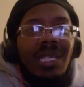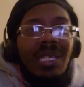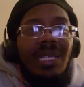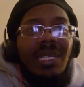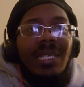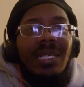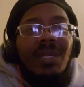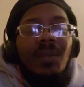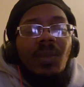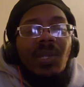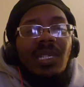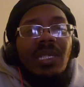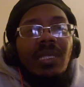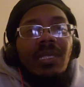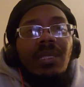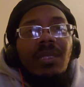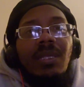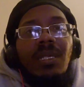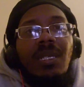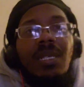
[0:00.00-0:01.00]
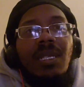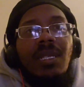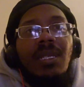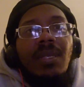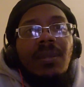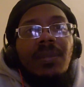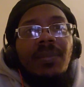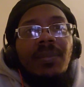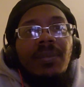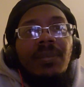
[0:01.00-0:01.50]
anyway,
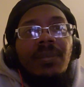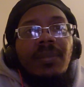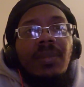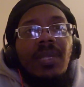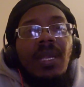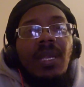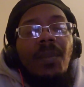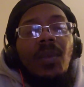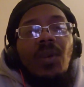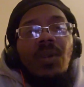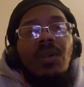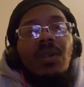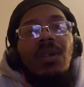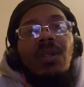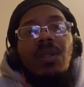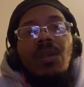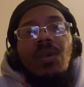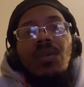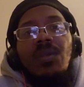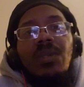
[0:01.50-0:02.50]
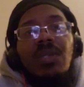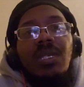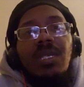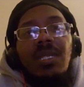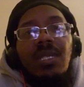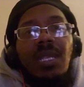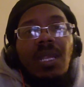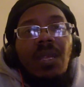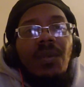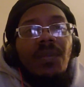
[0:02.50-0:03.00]
I'm gonna close
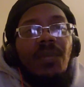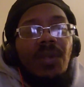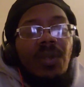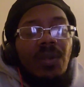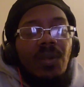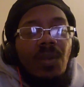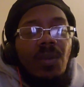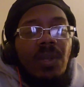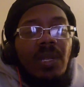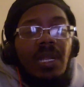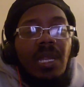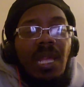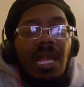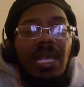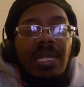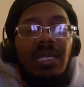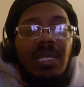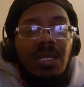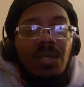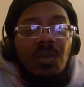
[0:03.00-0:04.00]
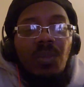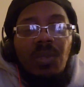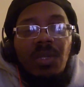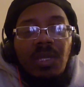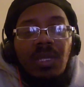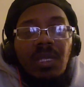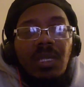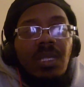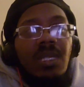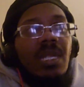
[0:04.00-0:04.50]
this out real quick. I just
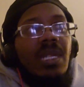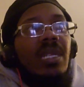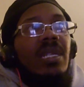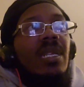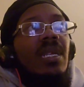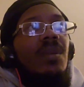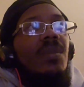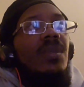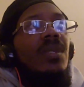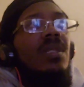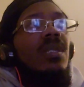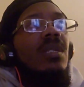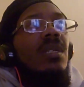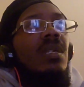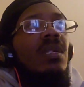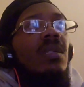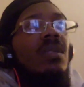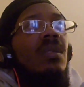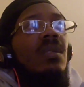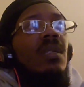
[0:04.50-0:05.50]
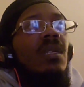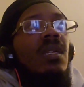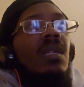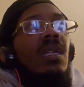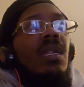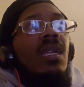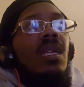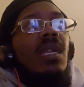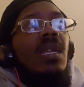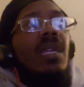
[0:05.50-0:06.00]
wanted to share that with y'all.
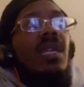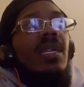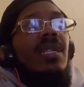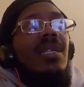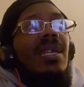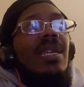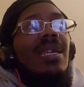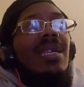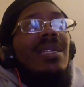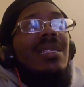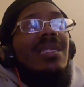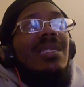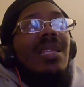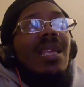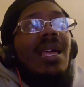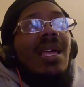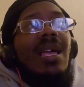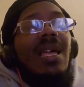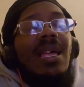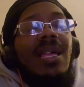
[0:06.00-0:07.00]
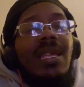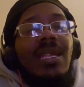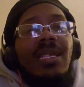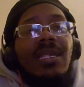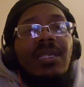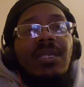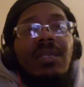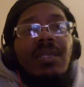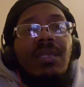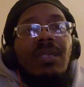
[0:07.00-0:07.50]
And as
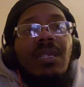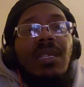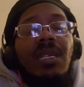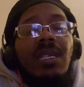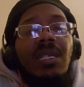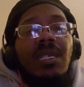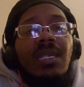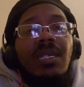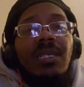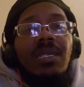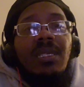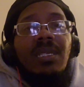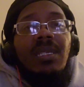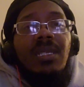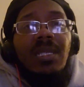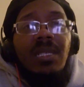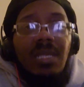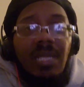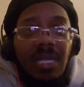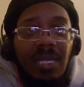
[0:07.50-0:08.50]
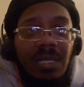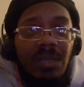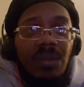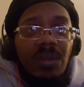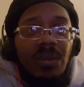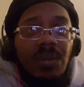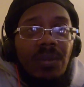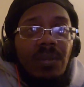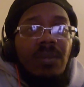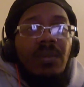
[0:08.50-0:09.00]
I
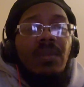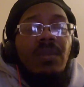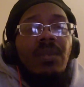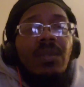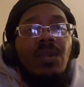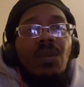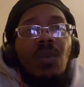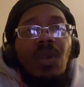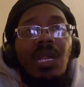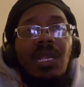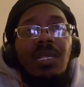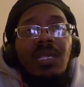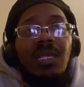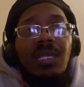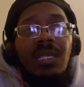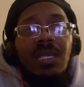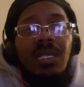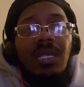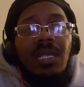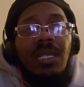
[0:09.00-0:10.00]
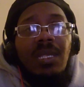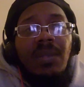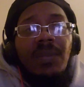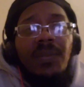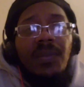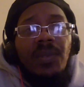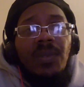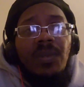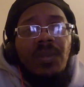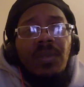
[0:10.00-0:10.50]
continue to watch these
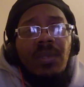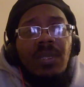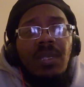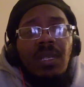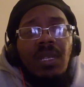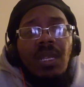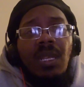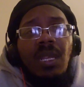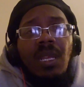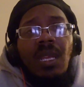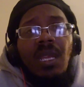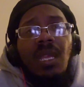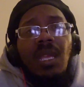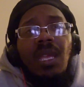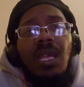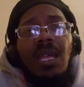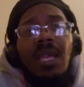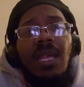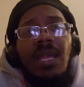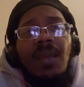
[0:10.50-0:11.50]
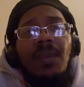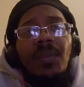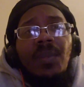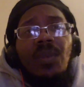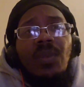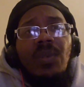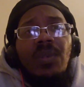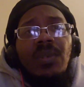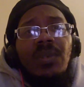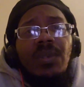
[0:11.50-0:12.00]
interviews, I'm
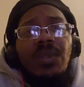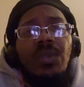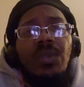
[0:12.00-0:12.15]
going